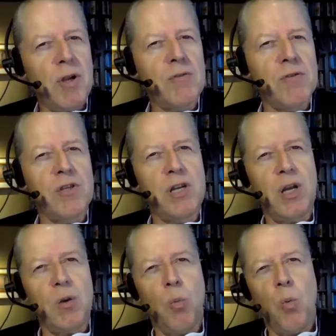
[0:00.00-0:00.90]
interested
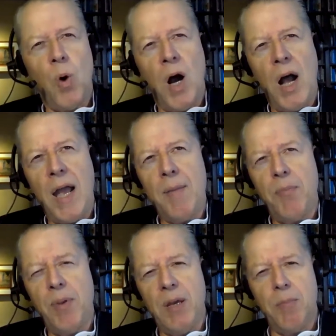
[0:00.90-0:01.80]
in why
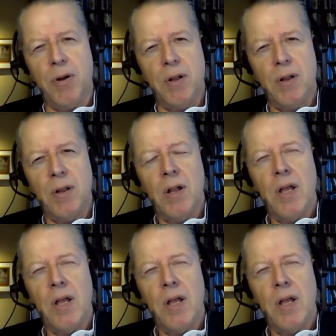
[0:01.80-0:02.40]
people